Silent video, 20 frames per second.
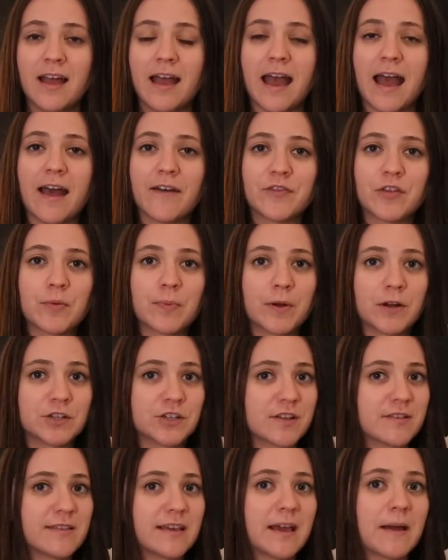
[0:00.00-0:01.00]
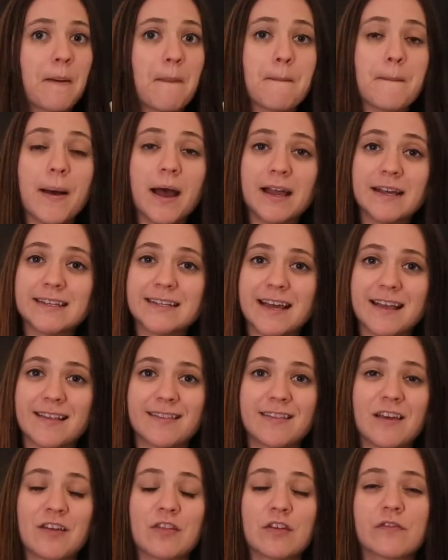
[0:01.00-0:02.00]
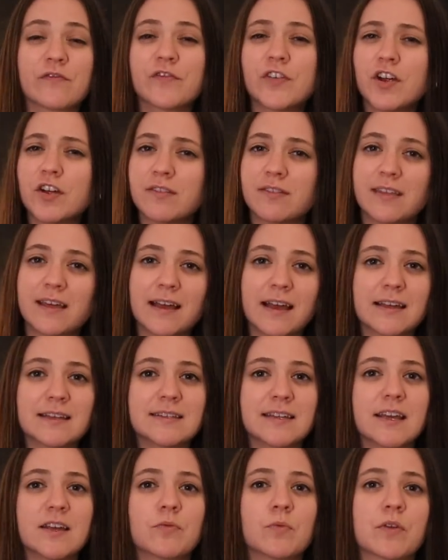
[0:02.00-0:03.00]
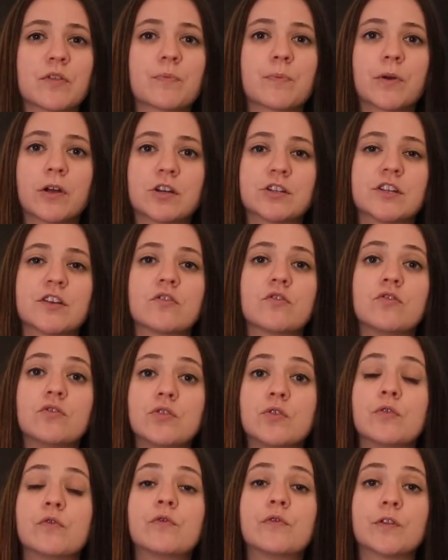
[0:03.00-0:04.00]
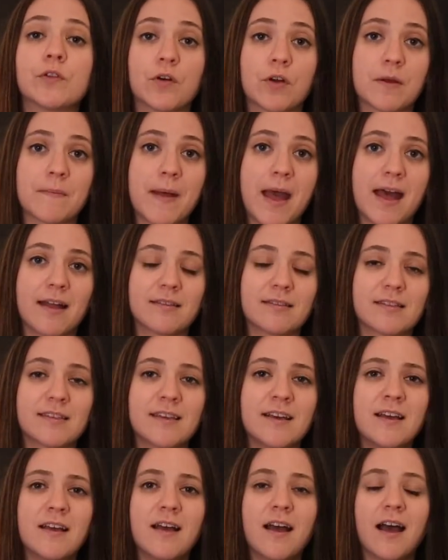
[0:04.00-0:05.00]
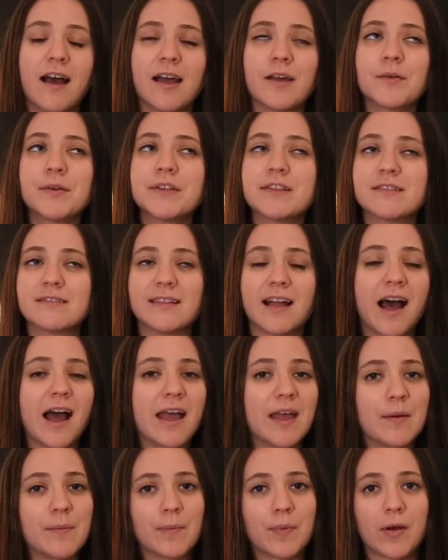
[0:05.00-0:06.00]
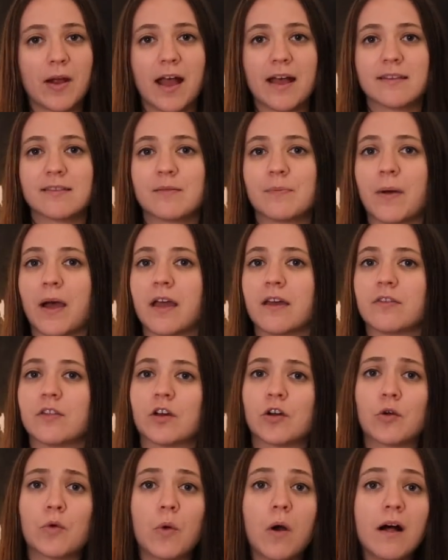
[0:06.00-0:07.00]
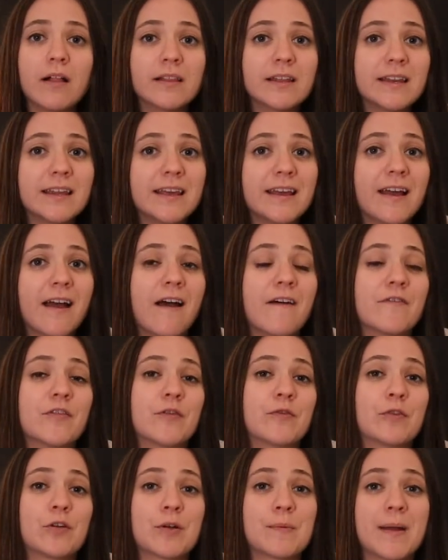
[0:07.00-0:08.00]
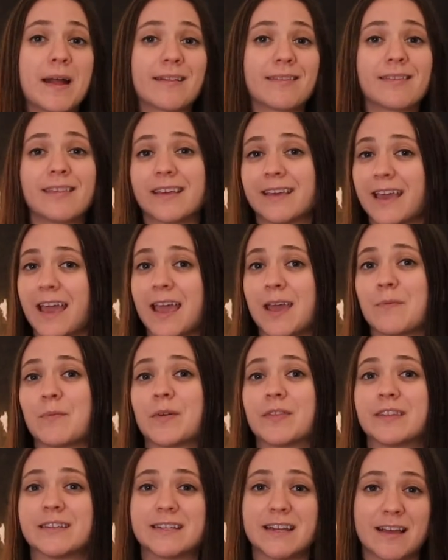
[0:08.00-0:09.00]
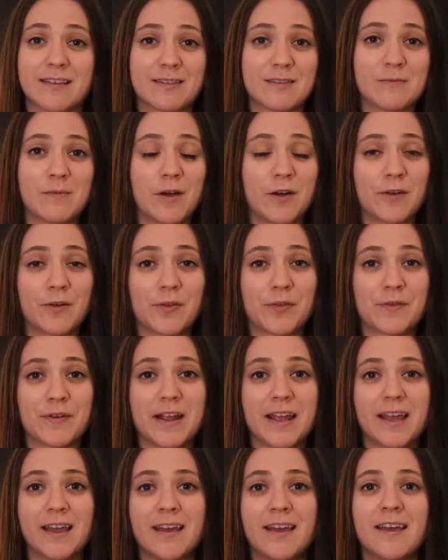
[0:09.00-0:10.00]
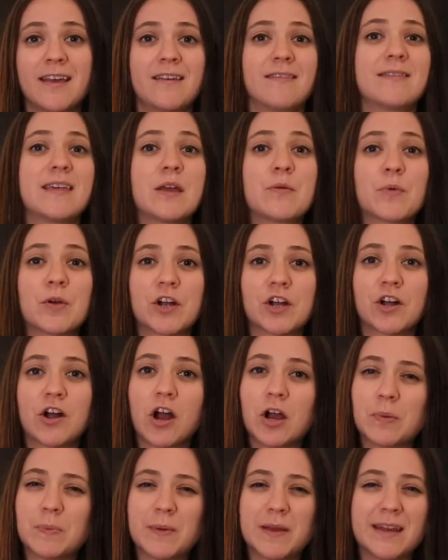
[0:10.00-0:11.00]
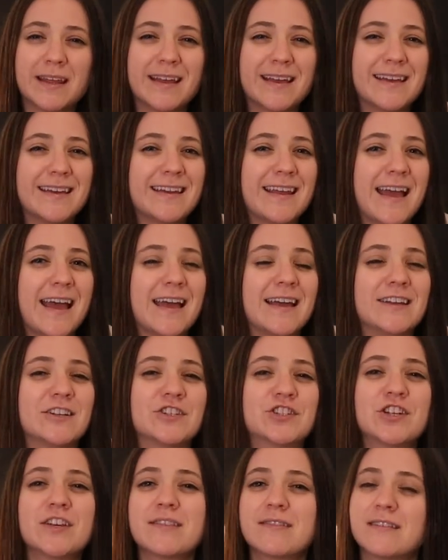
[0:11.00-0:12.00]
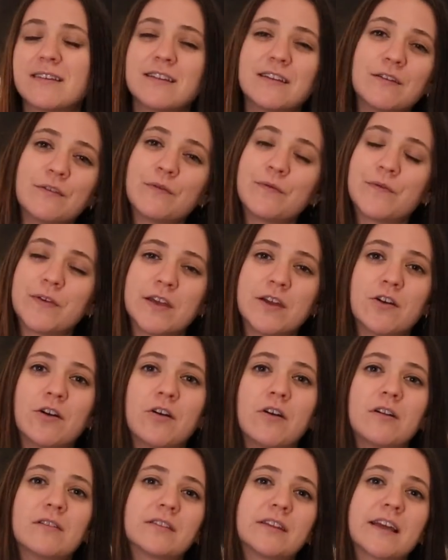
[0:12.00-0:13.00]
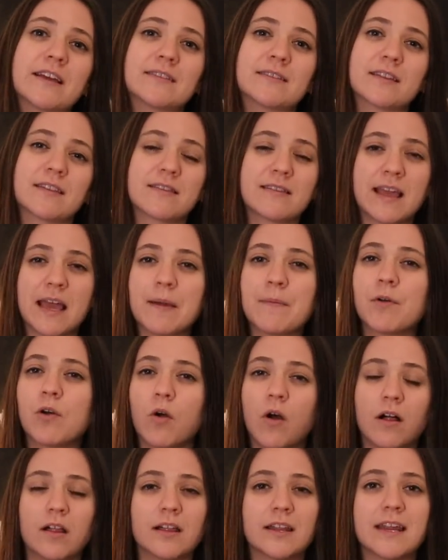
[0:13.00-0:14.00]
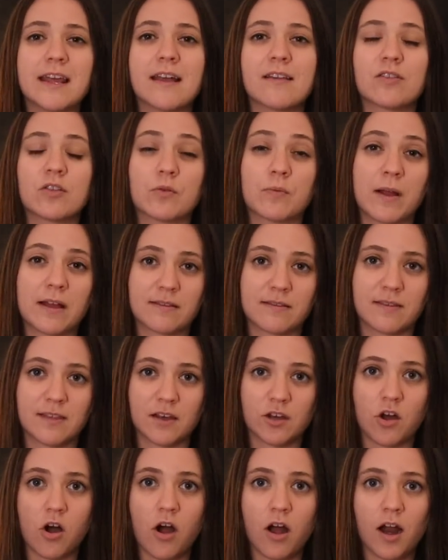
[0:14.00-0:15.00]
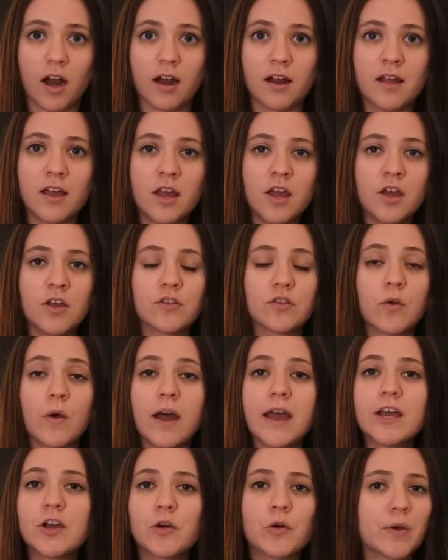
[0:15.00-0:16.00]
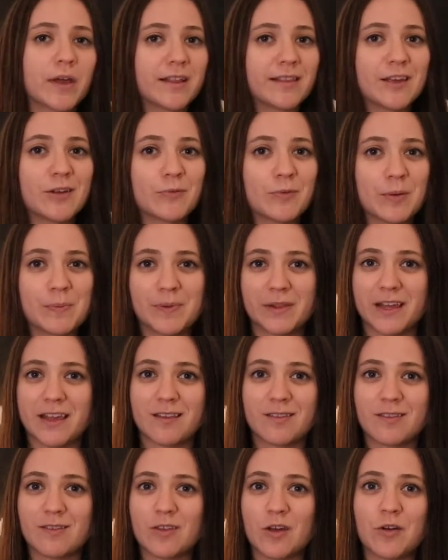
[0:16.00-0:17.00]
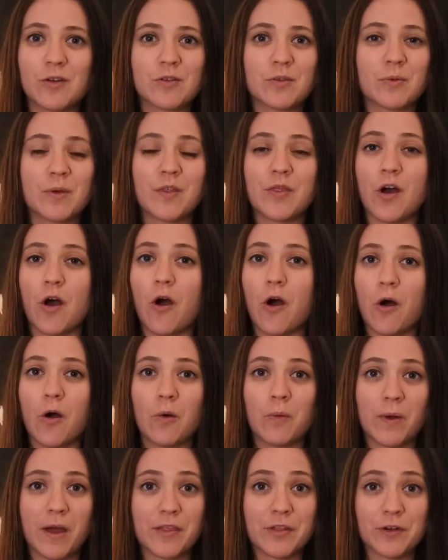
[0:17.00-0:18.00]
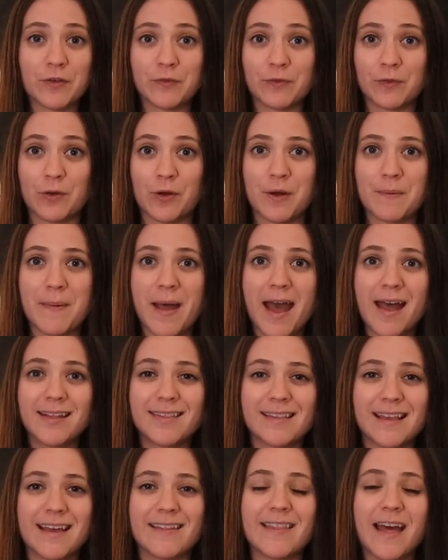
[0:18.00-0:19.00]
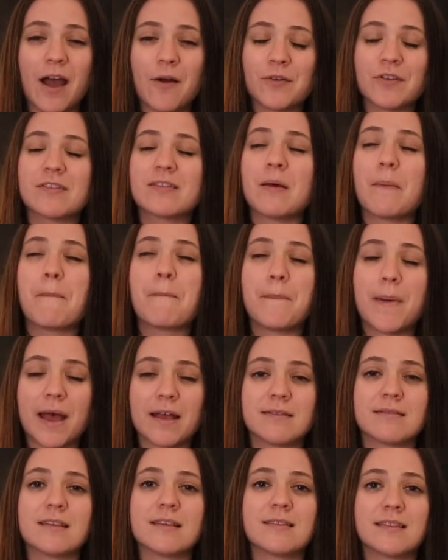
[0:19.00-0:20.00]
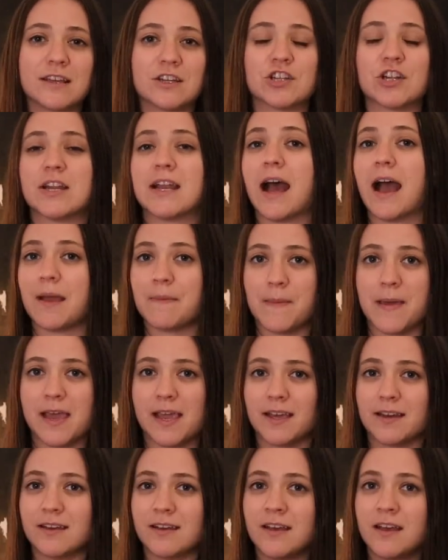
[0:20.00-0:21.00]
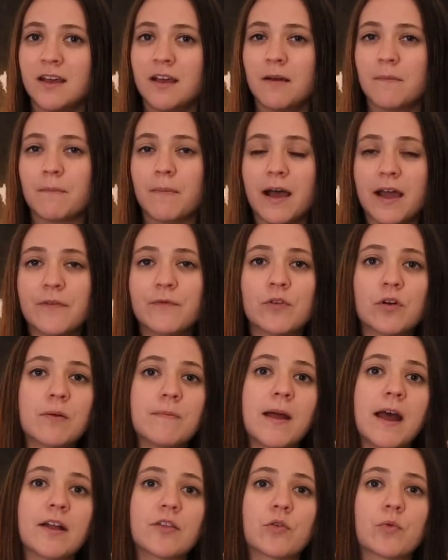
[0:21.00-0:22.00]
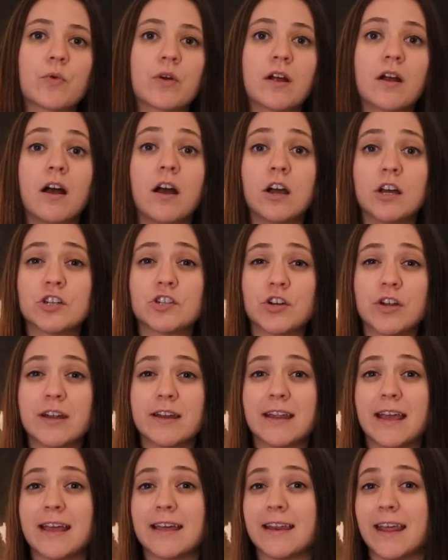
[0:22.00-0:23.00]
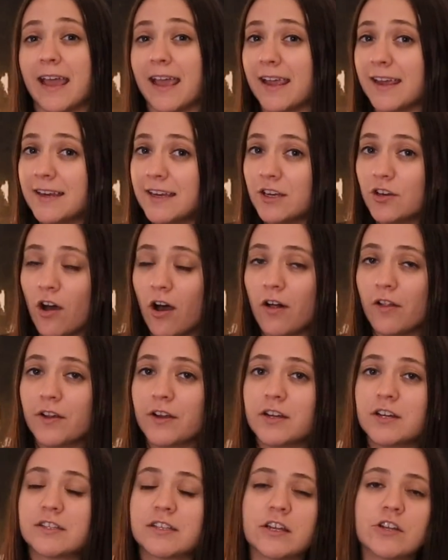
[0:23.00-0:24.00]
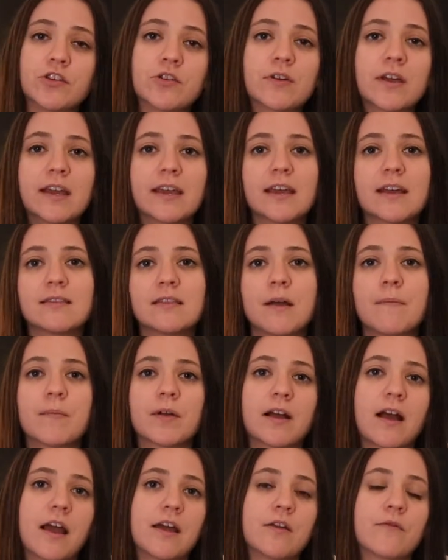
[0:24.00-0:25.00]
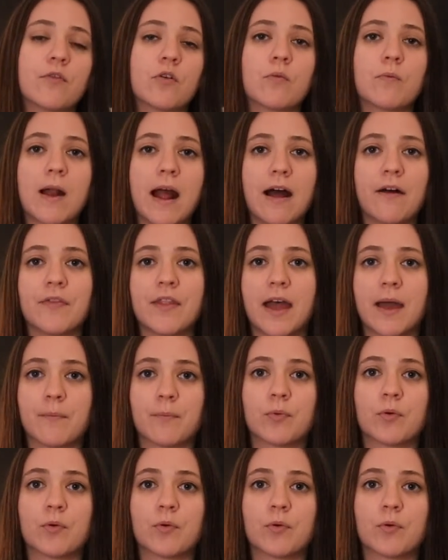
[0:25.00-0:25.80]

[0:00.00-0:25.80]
After purchasing my Tesla, the first thing I did was purchase new floor mats. I was not impressed by the quality of the floor mats that came with the Tesla Model 3. They were carpeted and just didn't feel like the same quality as the rest of the car. So I quickly replaced those with all-weather floor mats, and that was the best decision I made. My floor mats were $180, and you can get them kind of around that